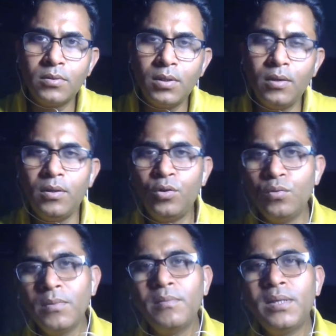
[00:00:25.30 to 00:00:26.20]
See,
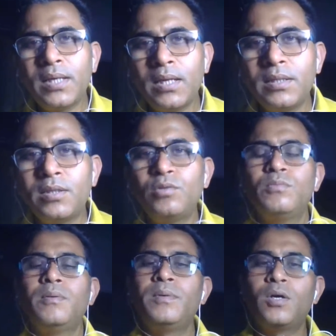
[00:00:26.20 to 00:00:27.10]
you may be talented, you
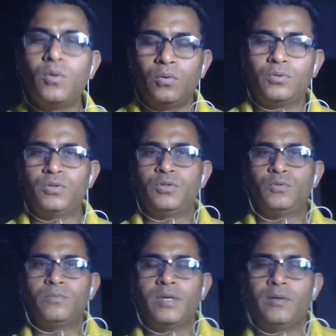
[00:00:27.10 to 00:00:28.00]
may be a coach,
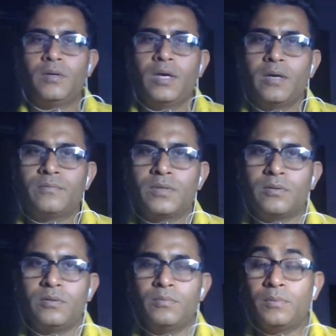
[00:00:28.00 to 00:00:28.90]
you may have
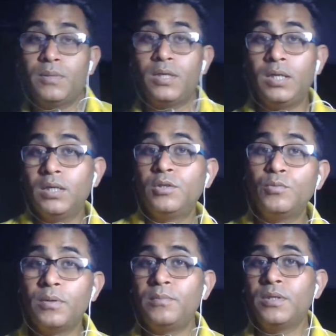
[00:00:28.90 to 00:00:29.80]
some, you may be a healer,
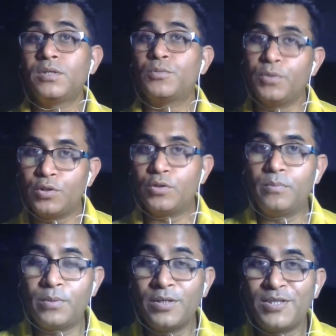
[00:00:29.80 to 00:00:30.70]
you may be a
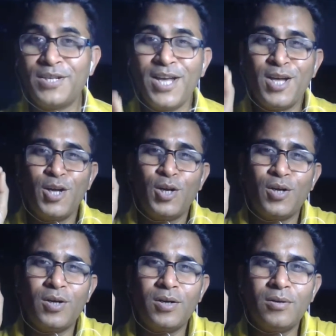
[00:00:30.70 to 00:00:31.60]
spiritual person,
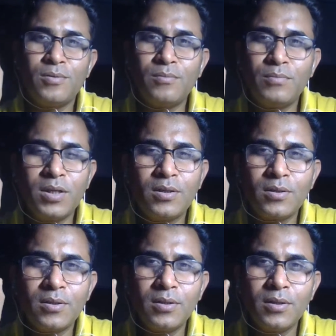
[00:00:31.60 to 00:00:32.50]

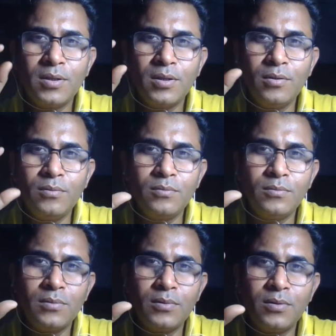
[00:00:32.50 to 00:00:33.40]
but you know